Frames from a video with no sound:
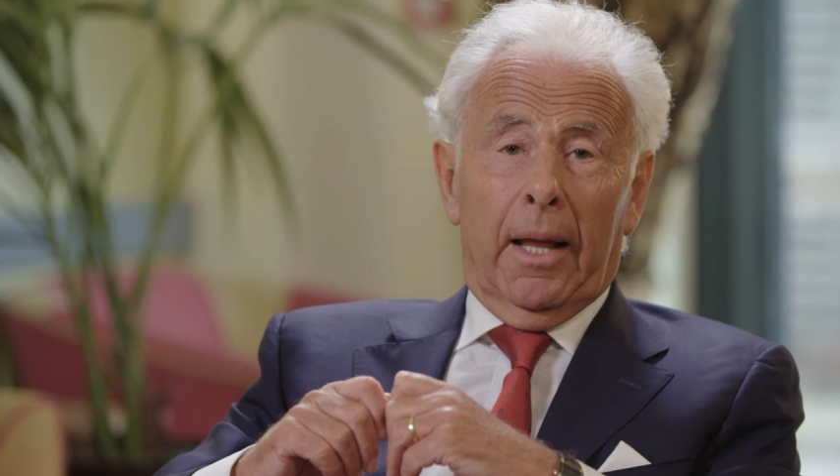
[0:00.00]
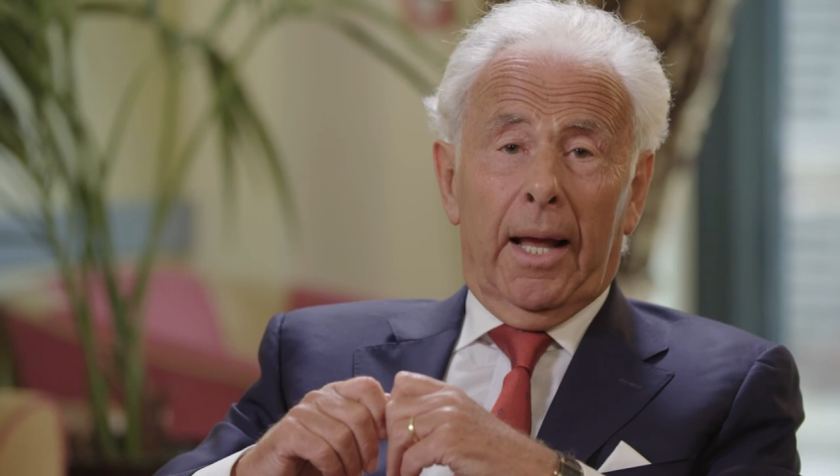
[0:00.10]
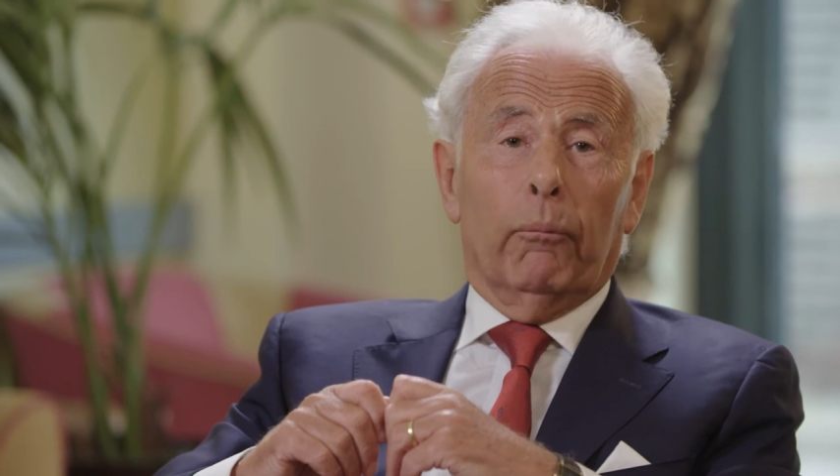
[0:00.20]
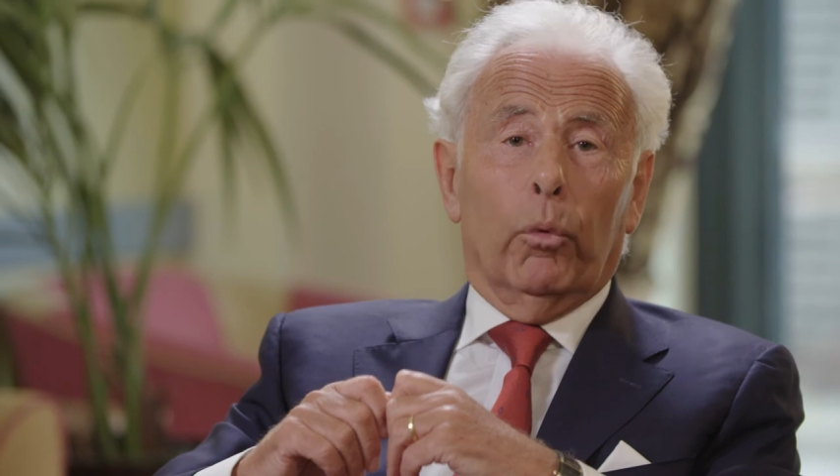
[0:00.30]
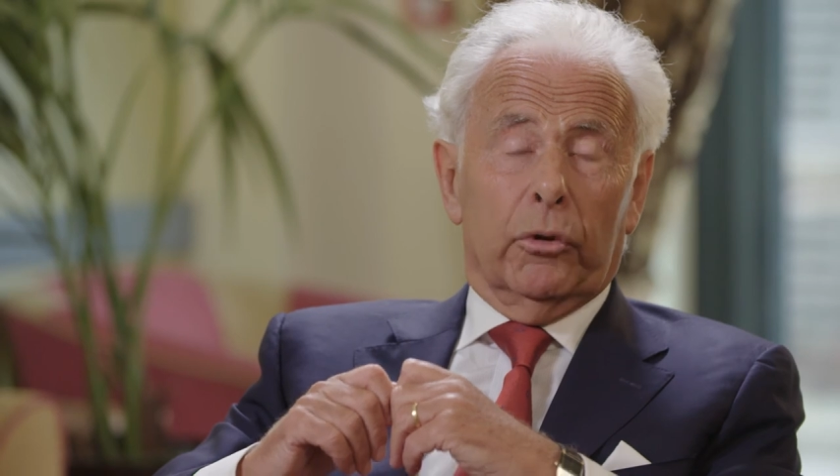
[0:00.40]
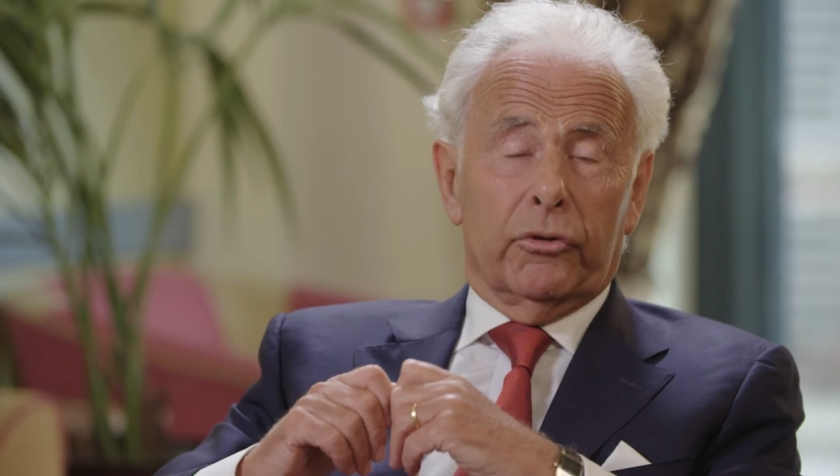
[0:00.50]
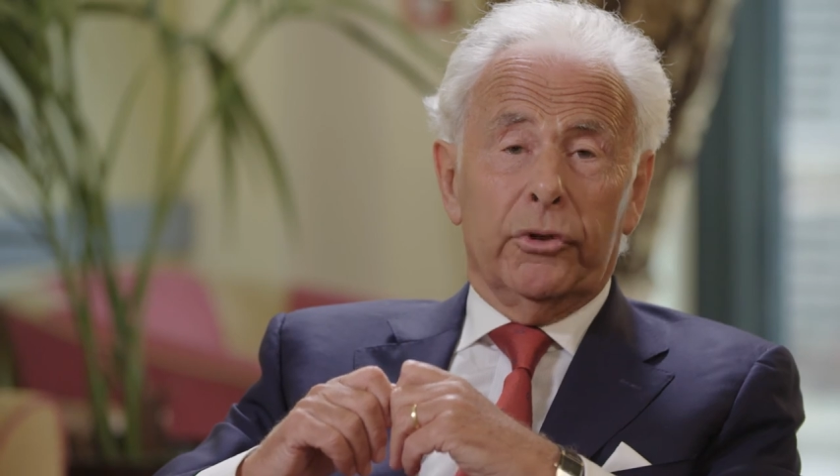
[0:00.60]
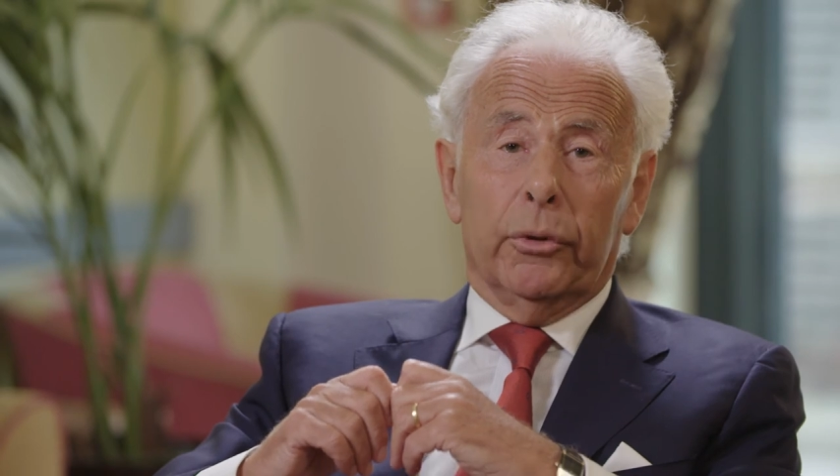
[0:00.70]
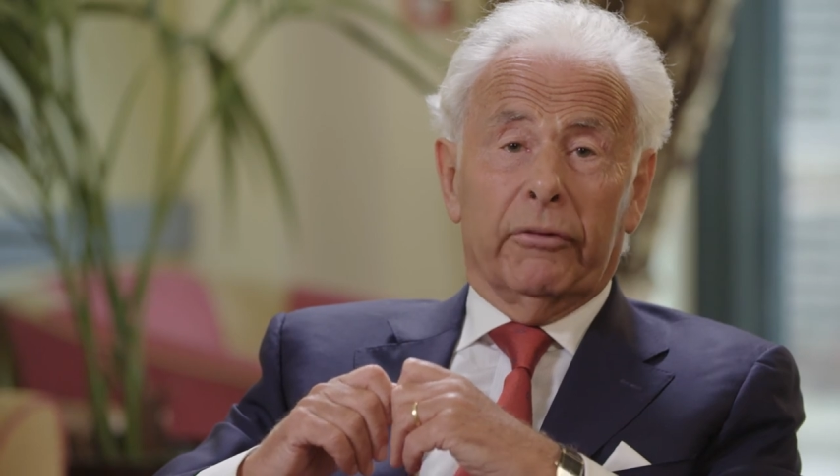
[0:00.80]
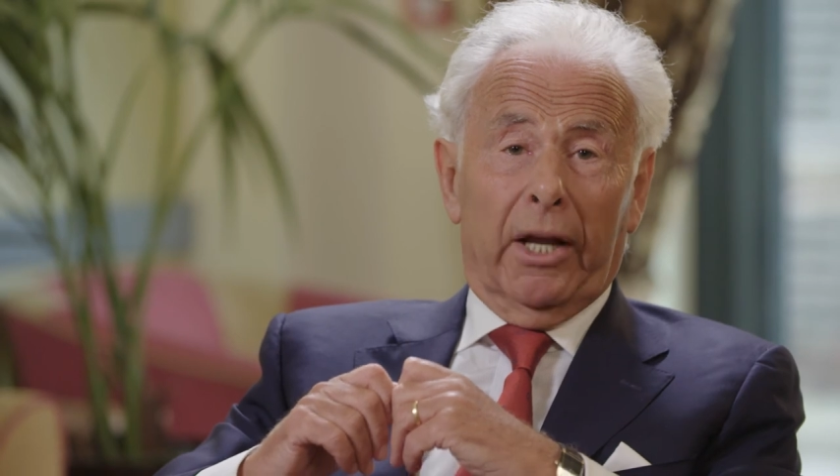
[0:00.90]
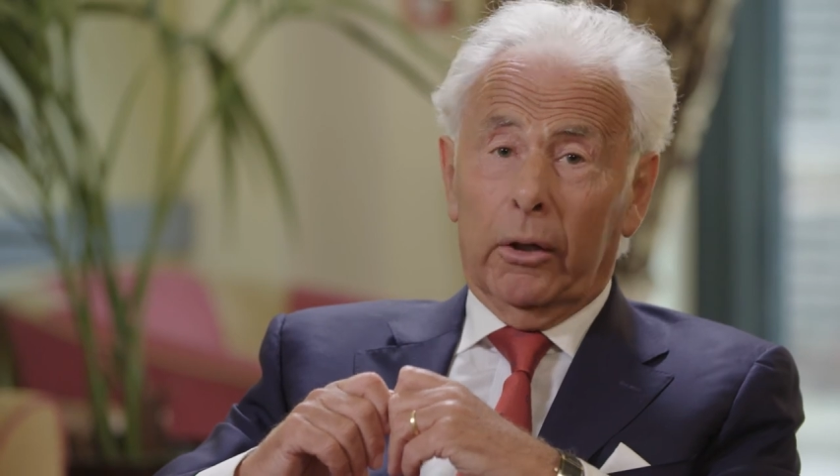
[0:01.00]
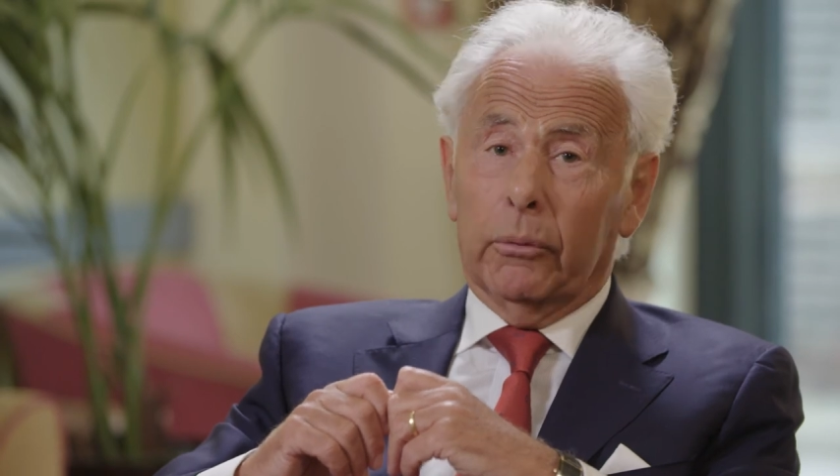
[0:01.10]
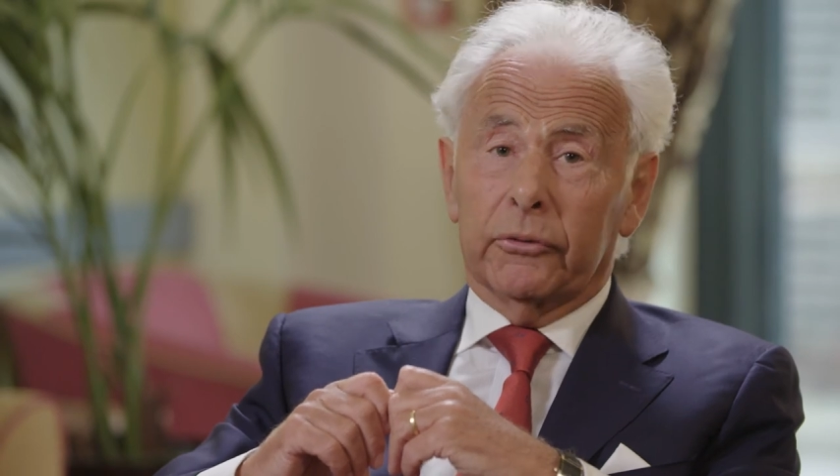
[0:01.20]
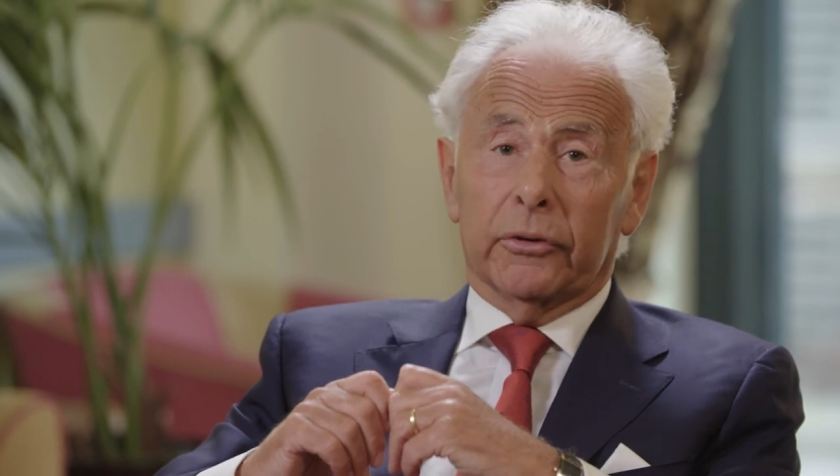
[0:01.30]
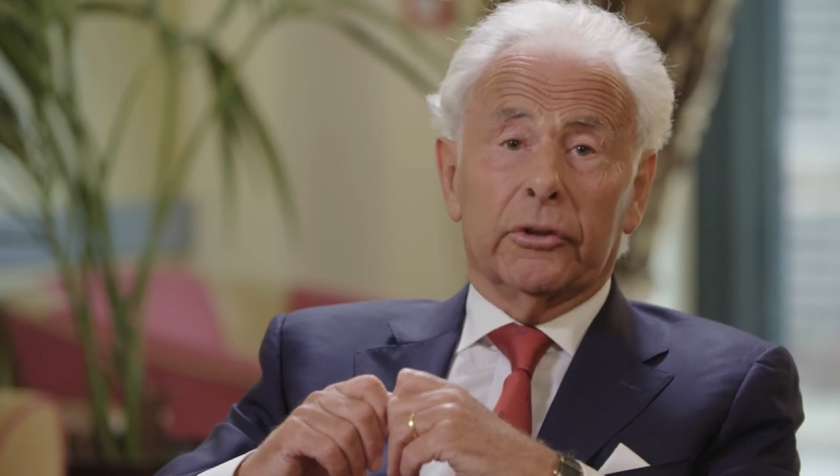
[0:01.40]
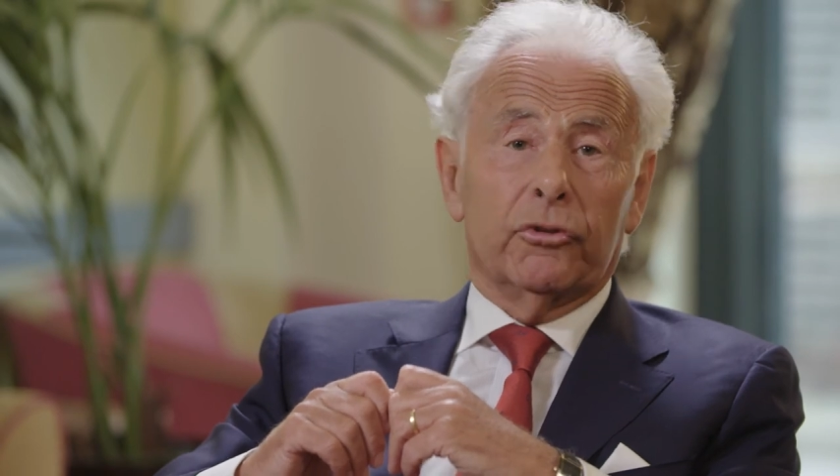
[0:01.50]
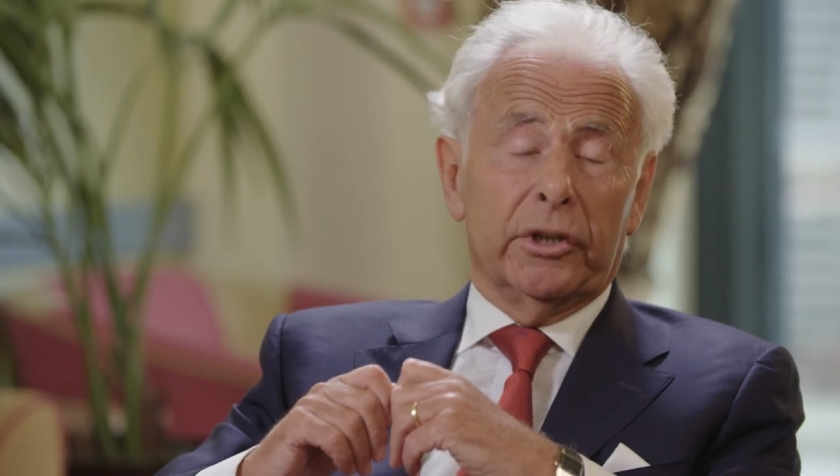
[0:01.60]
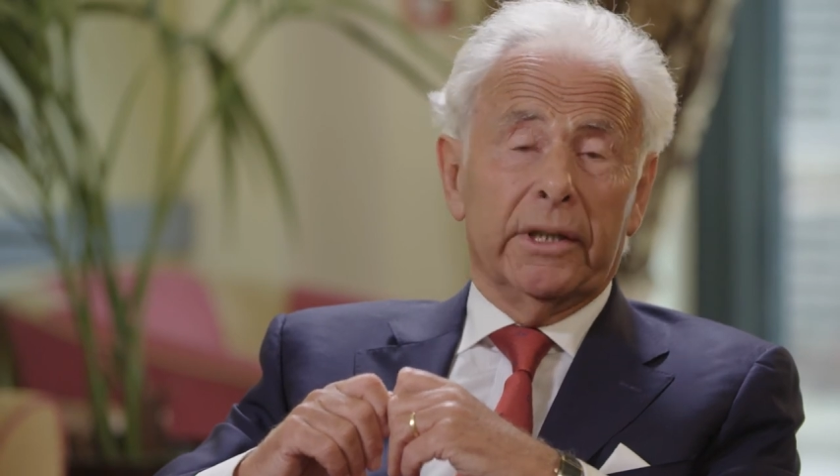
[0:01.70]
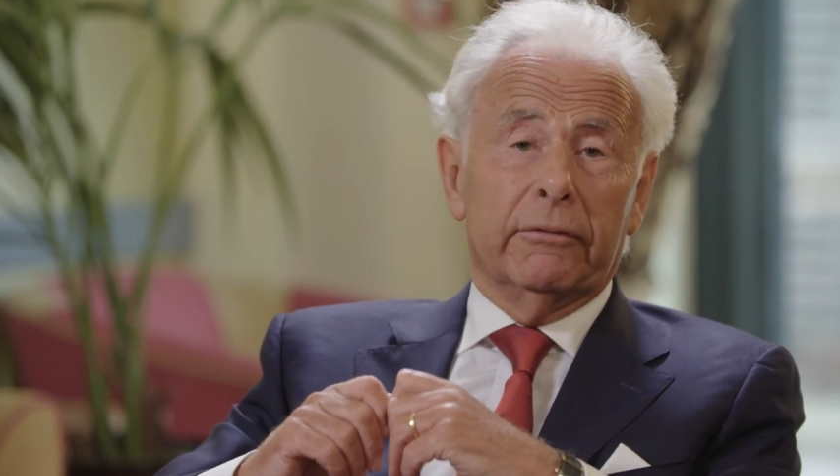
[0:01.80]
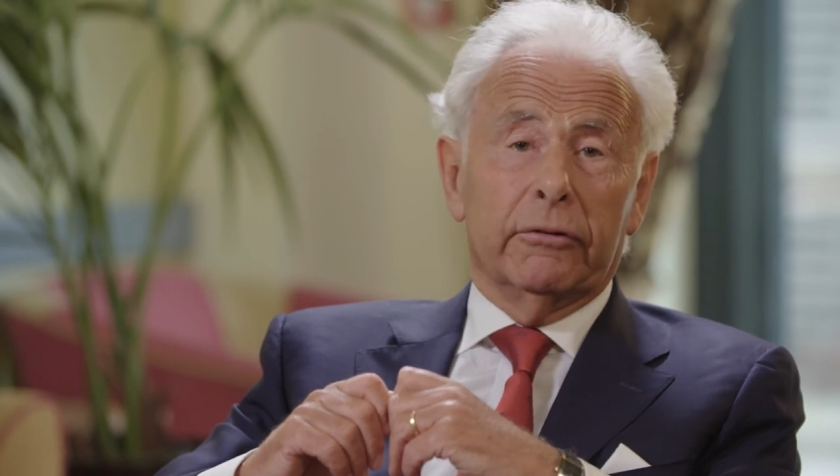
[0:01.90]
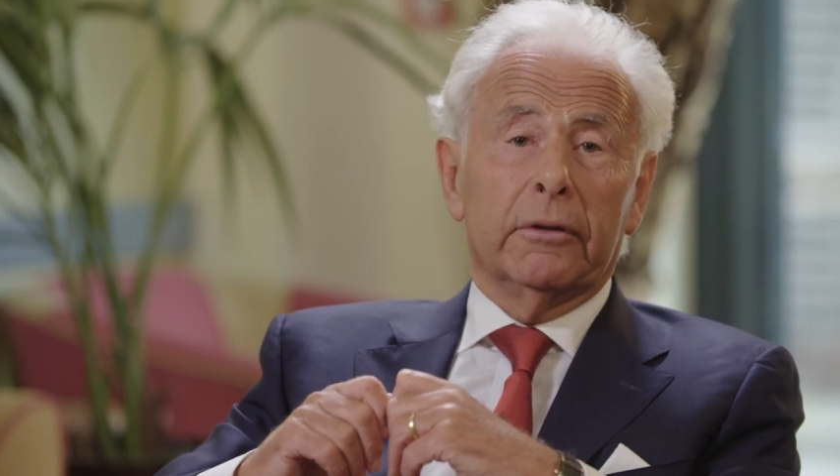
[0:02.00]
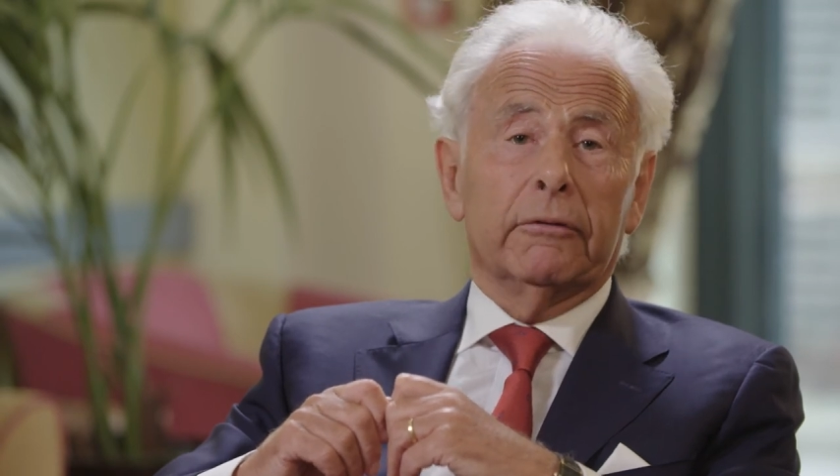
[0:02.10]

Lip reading: and what you have helped achieve